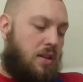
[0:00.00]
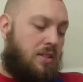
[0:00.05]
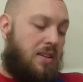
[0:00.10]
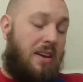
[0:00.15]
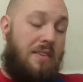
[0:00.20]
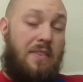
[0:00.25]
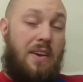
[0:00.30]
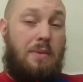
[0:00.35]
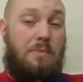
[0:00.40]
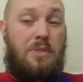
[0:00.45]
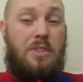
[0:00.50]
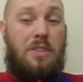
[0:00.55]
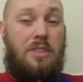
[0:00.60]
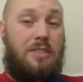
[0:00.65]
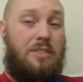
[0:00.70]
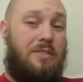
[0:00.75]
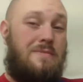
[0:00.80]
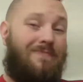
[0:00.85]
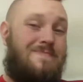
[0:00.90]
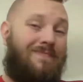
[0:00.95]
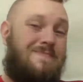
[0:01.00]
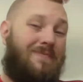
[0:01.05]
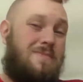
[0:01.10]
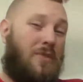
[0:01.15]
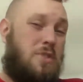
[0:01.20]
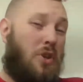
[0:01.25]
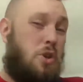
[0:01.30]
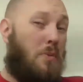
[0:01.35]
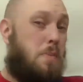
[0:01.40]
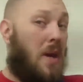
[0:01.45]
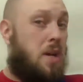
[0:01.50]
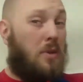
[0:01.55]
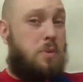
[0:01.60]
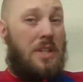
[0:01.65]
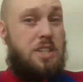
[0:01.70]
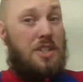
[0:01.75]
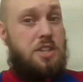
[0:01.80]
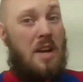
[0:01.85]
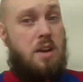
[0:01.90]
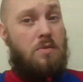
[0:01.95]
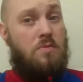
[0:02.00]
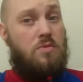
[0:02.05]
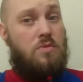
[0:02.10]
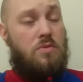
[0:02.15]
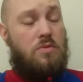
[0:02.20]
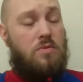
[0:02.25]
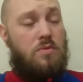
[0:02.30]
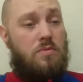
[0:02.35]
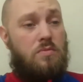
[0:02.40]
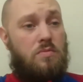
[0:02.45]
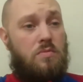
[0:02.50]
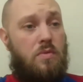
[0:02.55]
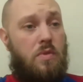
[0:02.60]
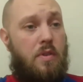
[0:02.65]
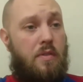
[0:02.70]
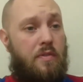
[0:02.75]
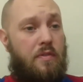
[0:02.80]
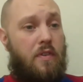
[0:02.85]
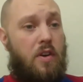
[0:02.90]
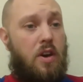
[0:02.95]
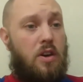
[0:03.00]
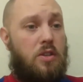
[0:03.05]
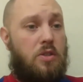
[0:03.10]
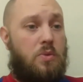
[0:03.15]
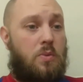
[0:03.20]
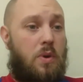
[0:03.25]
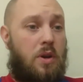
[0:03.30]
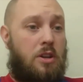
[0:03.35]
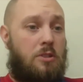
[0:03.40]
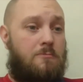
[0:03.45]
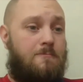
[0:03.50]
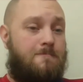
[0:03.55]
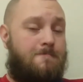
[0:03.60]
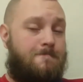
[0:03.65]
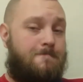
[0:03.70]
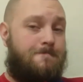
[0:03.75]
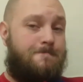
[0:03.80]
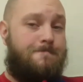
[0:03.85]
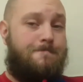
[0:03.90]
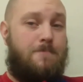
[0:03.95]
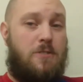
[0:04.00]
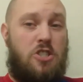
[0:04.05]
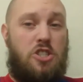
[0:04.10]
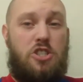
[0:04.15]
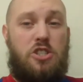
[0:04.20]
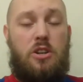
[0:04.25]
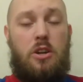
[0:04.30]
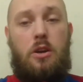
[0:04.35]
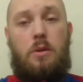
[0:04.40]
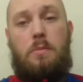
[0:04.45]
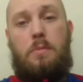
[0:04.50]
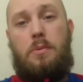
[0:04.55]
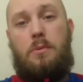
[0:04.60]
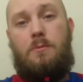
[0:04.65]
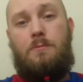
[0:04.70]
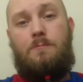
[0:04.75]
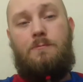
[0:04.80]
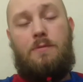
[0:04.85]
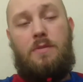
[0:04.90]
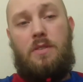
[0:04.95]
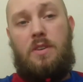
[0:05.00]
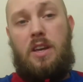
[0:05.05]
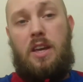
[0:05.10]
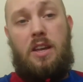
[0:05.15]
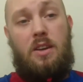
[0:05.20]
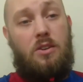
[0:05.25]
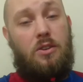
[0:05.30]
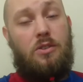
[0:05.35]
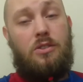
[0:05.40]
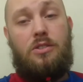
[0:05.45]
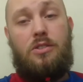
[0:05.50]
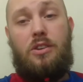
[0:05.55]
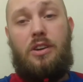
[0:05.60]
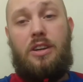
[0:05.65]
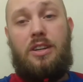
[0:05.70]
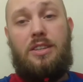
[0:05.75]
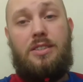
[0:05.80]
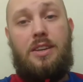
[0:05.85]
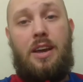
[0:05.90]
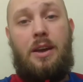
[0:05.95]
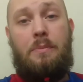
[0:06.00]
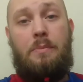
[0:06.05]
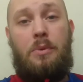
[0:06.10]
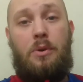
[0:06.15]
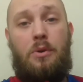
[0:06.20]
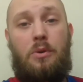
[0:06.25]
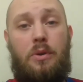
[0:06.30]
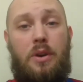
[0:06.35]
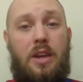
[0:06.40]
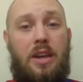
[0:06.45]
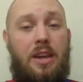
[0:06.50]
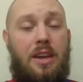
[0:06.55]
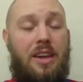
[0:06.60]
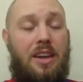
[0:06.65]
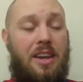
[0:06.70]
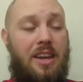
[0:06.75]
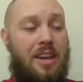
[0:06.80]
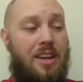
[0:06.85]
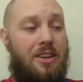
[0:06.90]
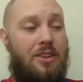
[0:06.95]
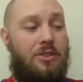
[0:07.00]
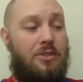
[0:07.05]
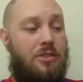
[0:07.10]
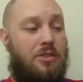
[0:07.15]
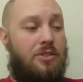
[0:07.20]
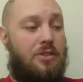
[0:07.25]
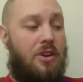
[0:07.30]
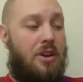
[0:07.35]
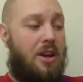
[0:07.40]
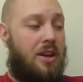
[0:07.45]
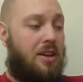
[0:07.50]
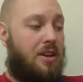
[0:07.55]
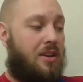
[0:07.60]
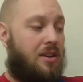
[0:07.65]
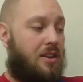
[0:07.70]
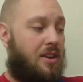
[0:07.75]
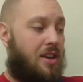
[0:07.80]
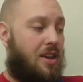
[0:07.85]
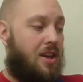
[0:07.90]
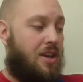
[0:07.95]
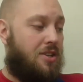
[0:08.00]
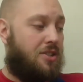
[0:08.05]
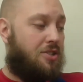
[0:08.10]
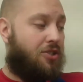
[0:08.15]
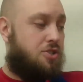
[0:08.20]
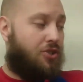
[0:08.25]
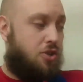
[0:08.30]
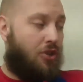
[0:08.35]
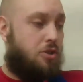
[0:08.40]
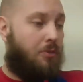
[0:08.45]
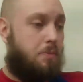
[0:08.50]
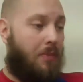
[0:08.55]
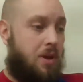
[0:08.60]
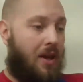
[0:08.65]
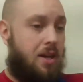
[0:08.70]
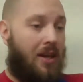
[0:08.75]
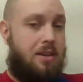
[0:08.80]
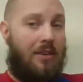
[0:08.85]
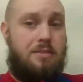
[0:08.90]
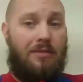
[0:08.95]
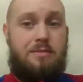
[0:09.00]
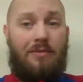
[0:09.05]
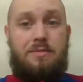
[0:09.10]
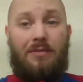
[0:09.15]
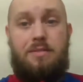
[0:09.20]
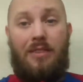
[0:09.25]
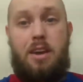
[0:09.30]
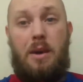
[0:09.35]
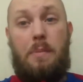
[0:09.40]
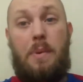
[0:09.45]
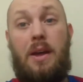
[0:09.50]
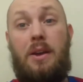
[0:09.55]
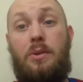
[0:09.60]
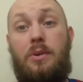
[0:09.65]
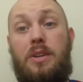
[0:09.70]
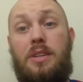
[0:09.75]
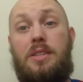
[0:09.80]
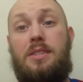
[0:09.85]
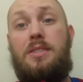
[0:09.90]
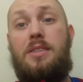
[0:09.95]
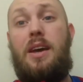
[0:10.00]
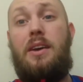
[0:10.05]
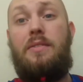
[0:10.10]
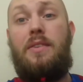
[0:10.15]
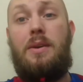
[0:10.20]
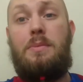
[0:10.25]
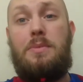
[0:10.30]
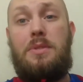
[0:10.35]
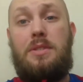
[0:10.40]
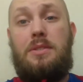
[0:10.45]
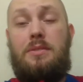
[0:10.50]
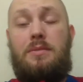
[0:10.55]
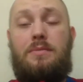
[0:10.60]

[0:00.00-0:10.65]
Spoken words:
Southampton, two penalty shouts. The first one, Schlupp, it looks like it's handball. It looks like it should be a penalty to Southampton.